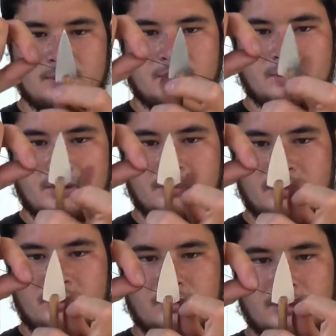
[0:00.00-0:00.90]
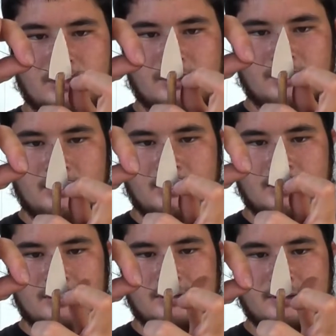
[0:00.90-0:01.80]
What we're going to be doing
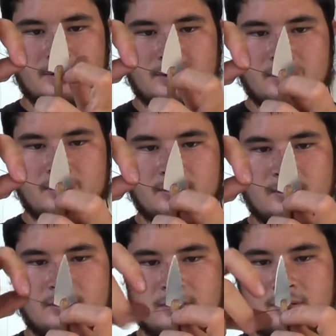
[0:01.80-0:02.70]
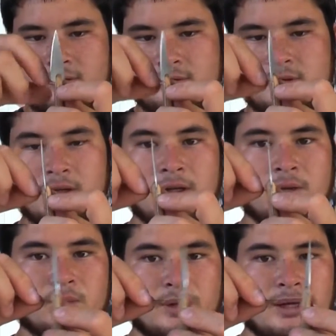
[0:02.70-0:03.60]
is
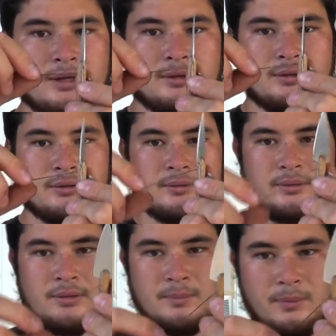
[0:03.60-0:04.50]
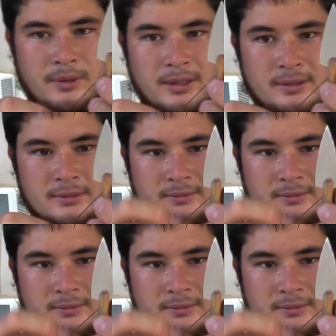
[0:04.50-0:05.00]
starting right under the point.